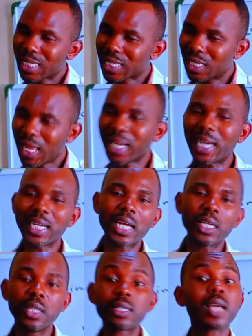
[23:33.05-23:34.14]
It's like
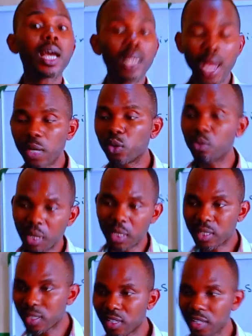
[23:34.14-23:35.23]
it's an
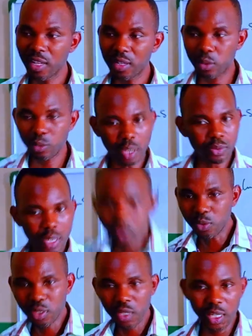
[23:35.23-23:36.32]
argument. So you are trying
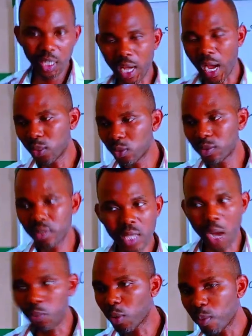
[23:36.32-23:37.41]
to say, hey, I know this
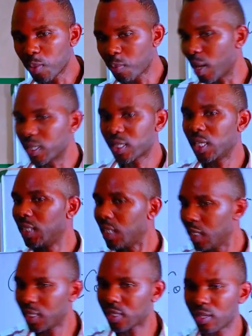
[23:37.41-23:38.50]
guy will come up and say
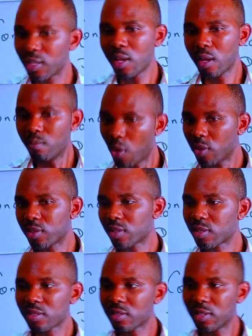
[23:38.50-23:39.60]
this,
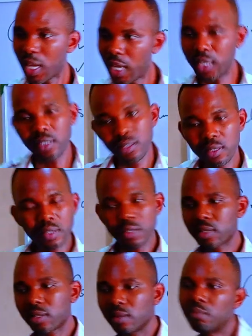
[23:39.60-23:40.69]
but hey, this
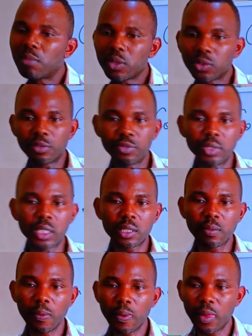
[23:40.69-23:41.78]
is much of it.